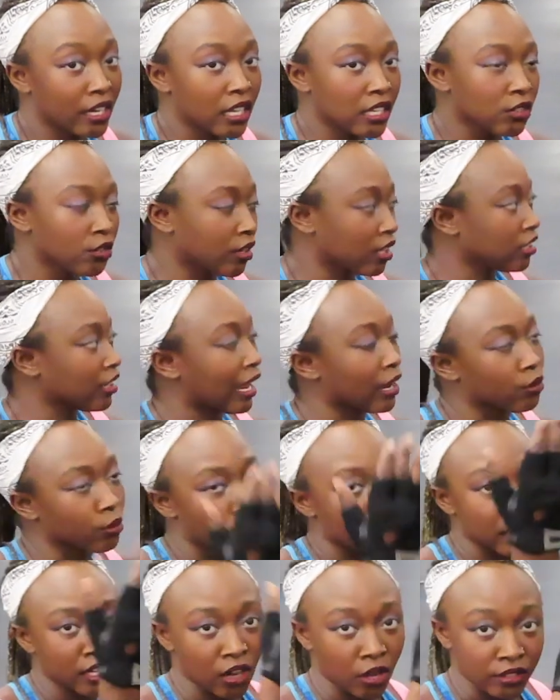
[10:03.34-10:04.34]
and you can like
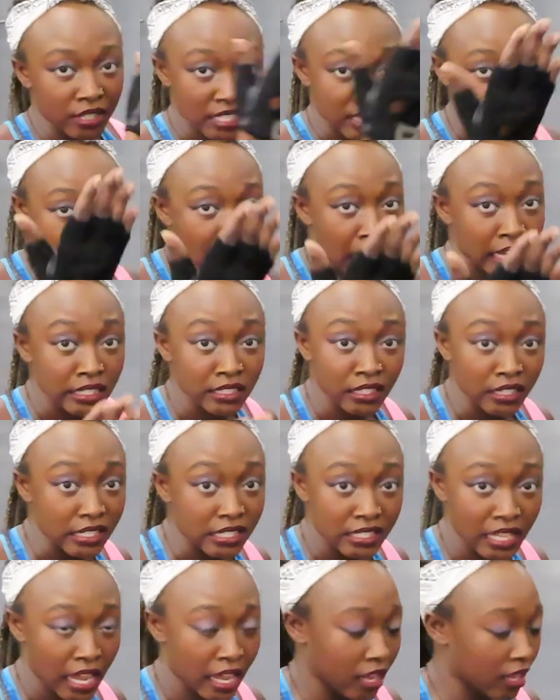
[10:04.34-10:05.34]
read it on the side and
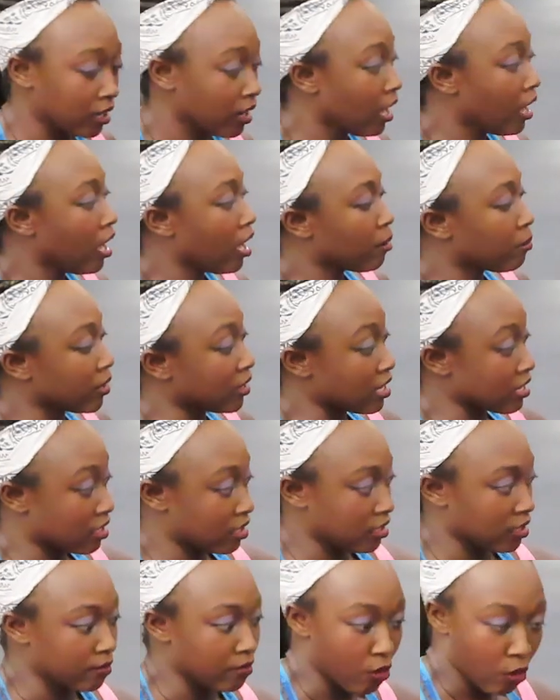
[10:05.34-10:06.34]
say it. But this
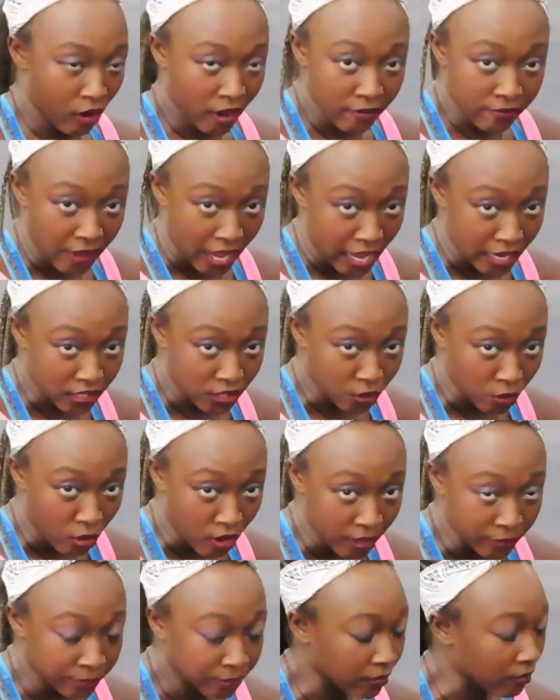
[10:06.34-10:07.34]
is a more advanced
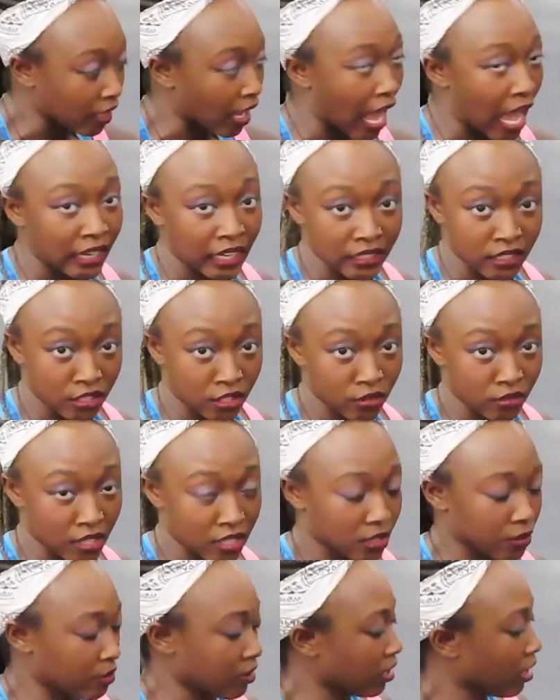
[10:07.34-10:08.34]
one. I like to do this.